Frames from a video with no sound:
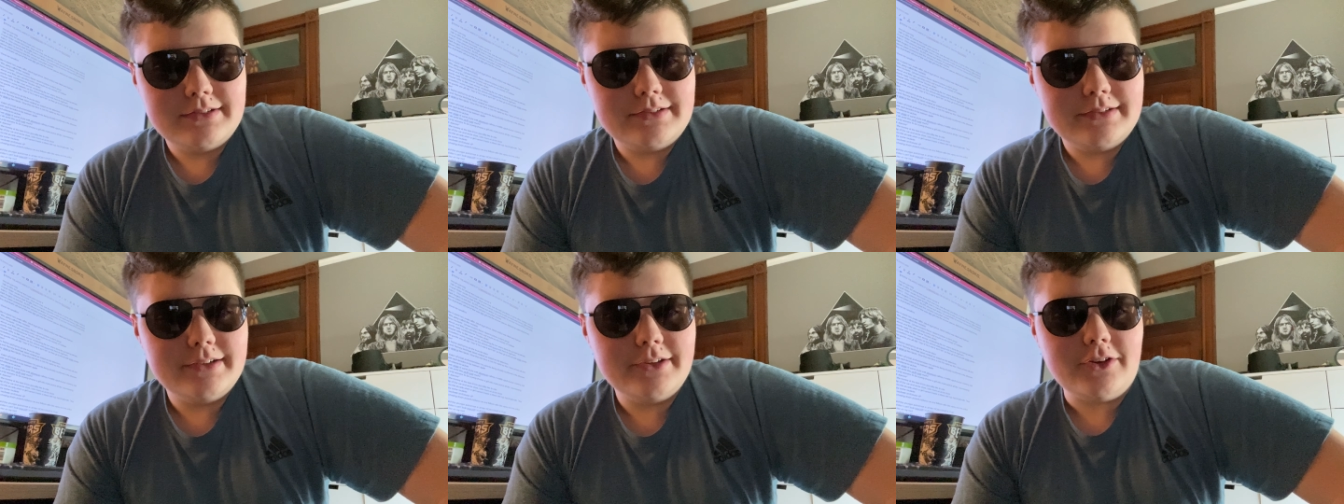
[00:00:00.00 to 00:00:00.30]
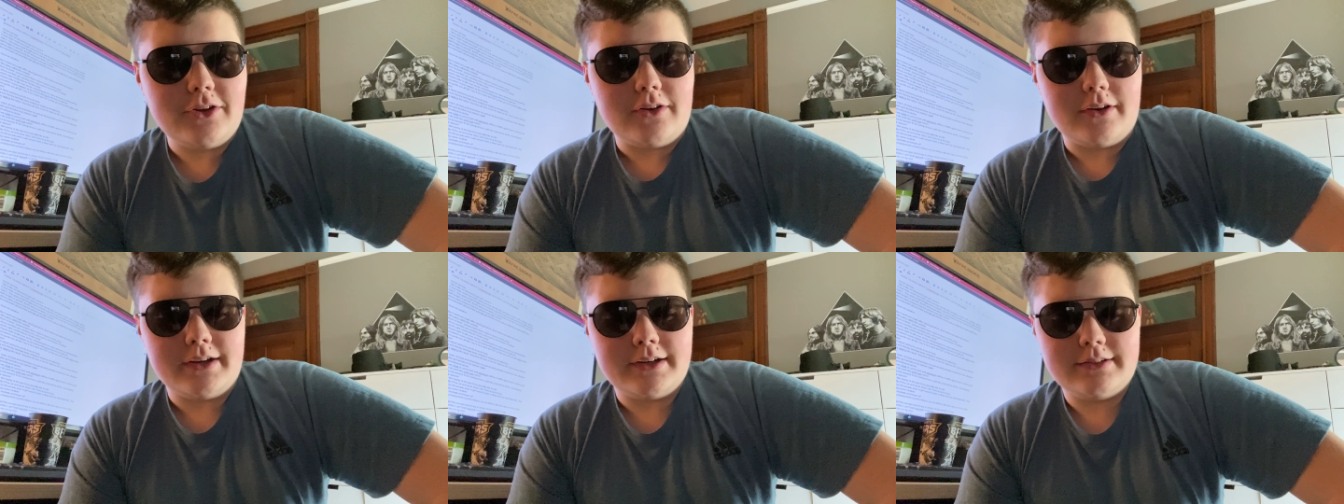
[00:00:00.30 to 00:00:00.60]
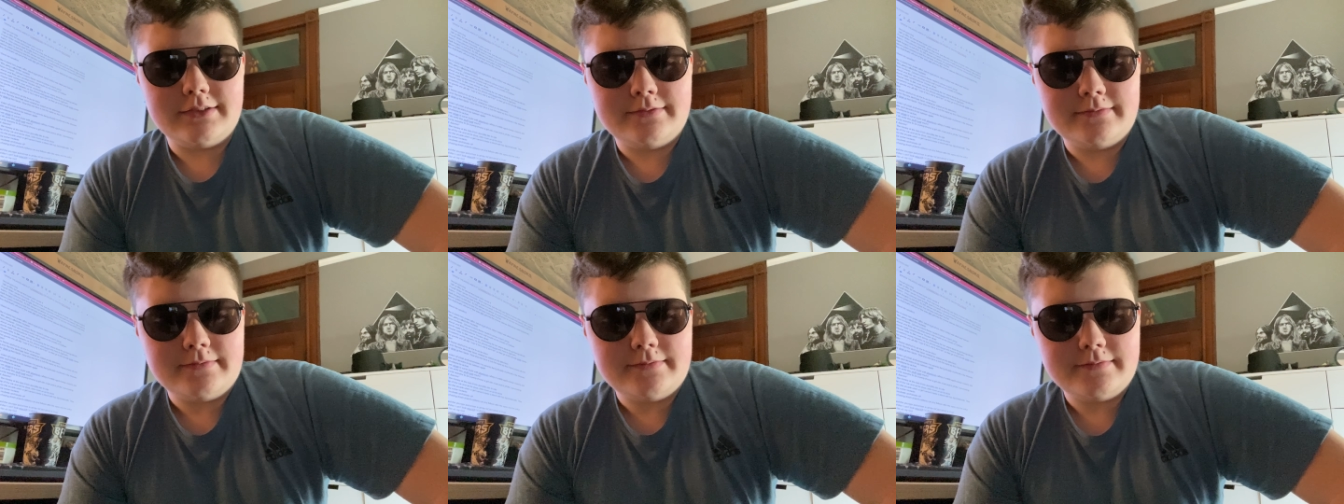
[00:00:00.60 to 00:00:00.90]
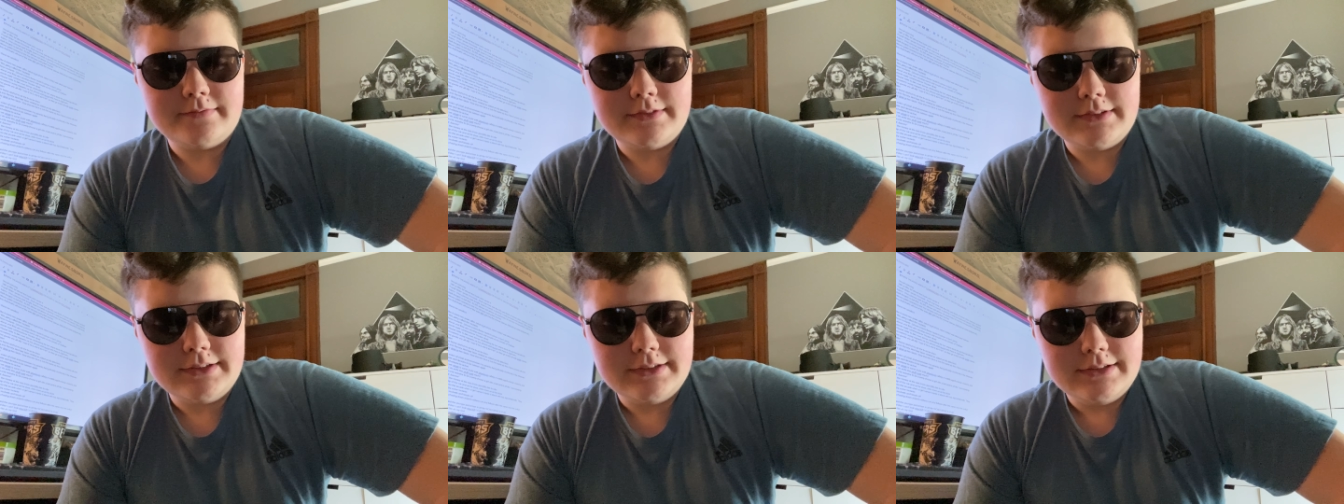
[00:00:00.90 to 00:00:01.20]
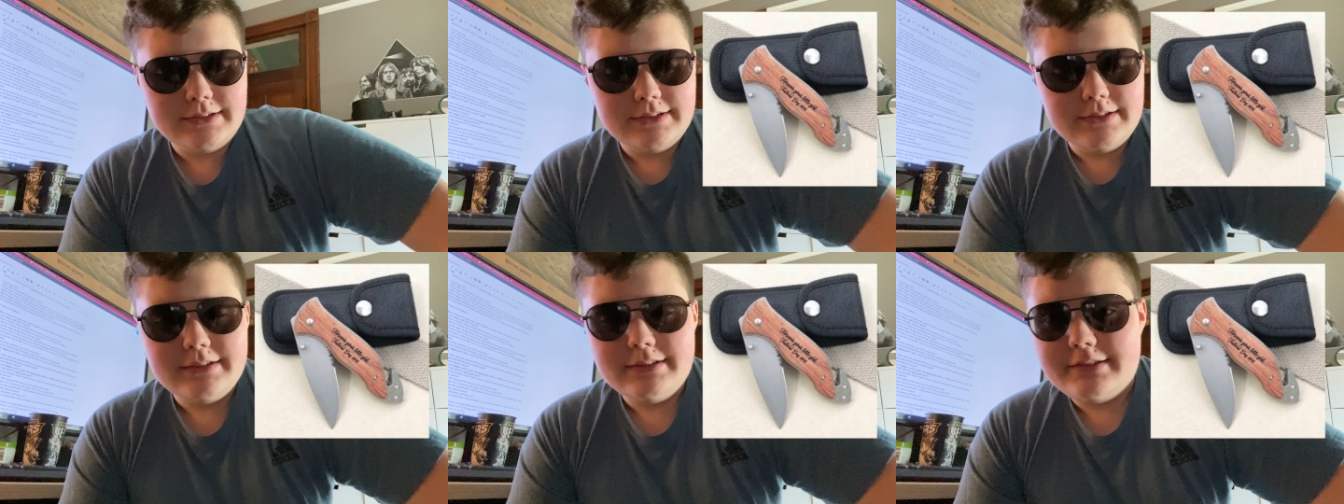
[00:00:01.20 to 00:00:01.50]
He's all like,
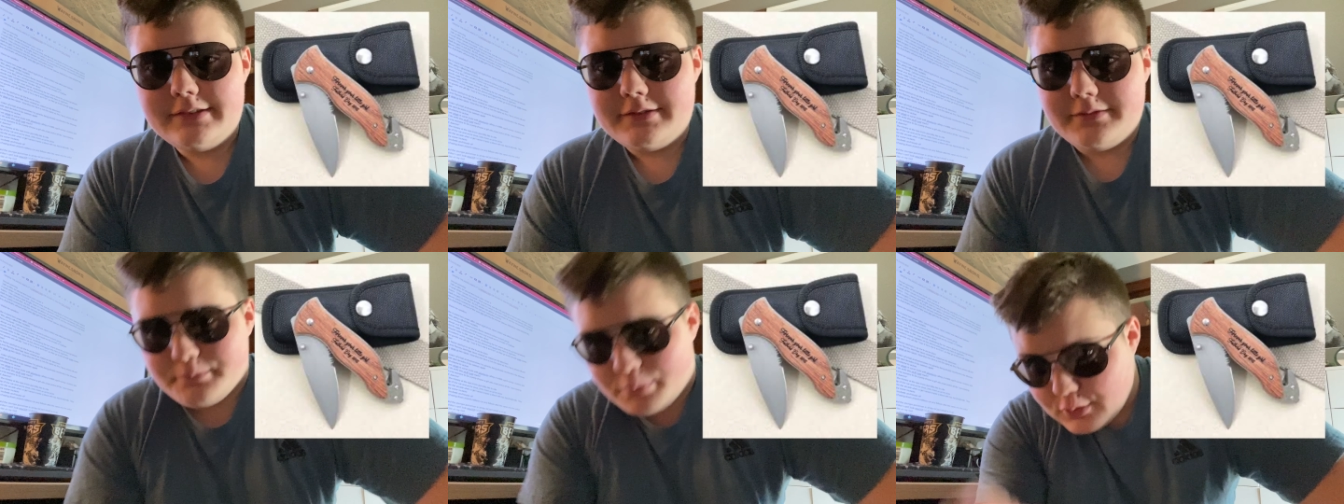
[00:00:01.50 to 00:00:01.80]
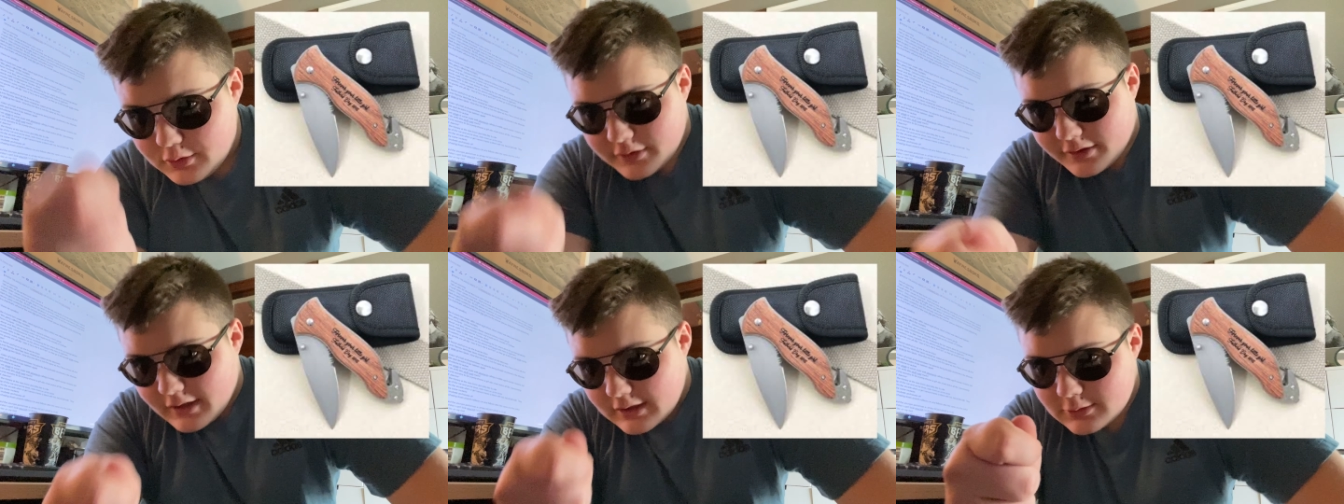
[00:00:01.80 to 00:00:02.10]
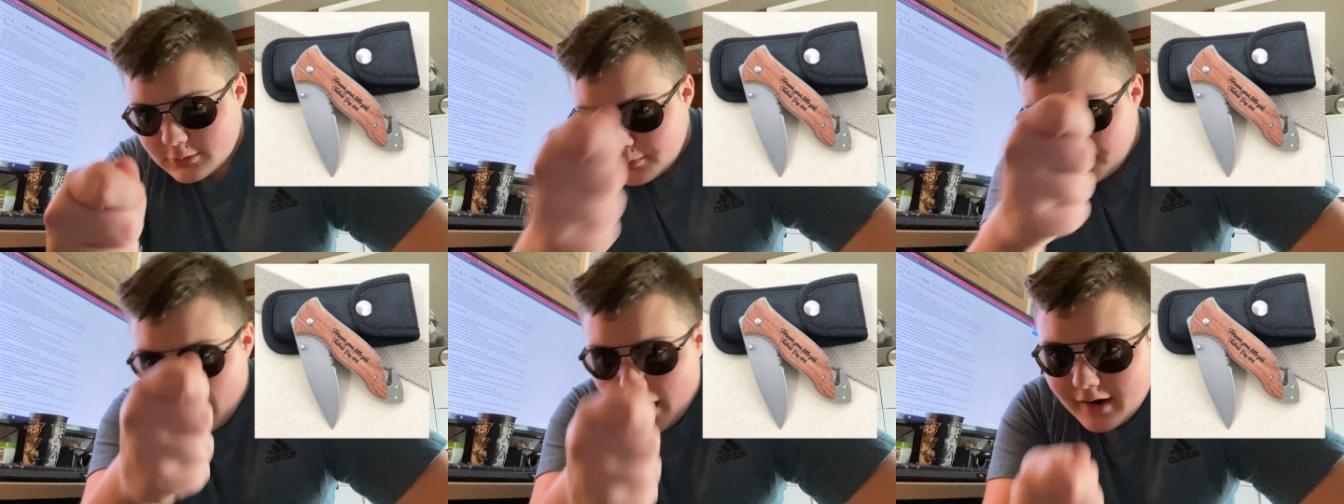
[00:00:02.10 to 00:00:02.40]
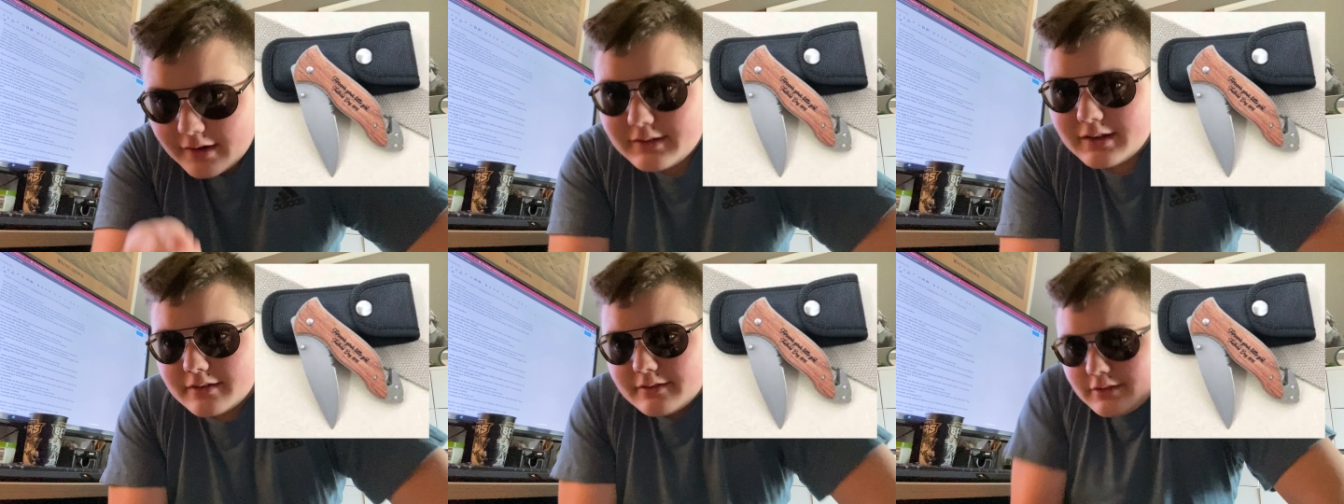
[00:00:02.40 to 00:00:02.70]
pokes out a little pocket knife.